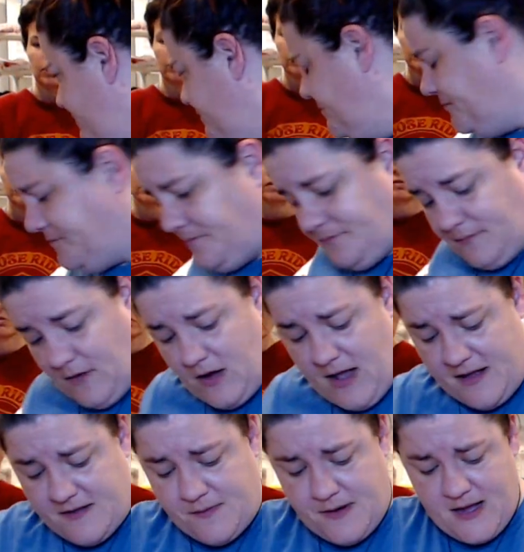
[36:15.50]
-hmm.
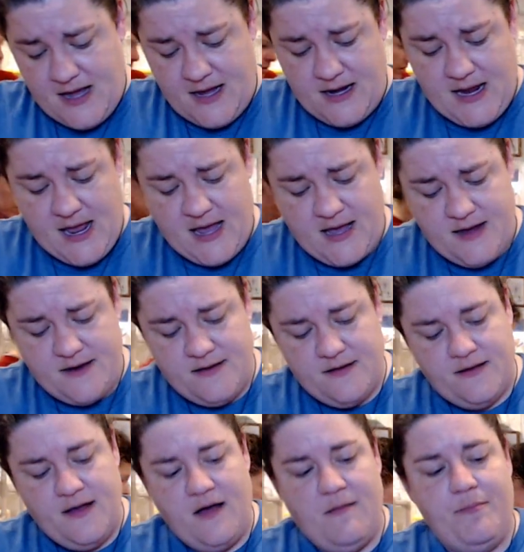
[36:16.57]
Yes, we can. And
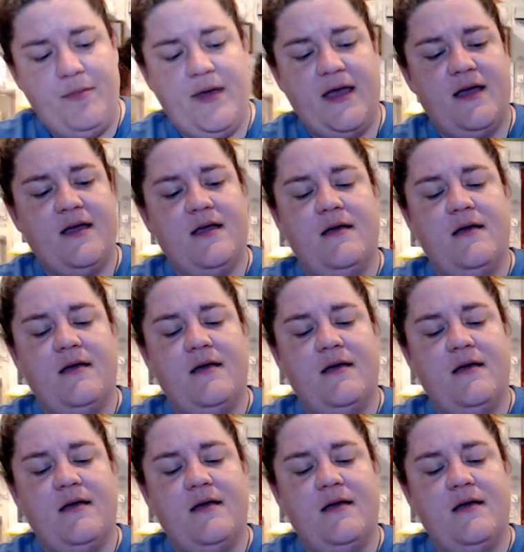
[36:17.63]
a big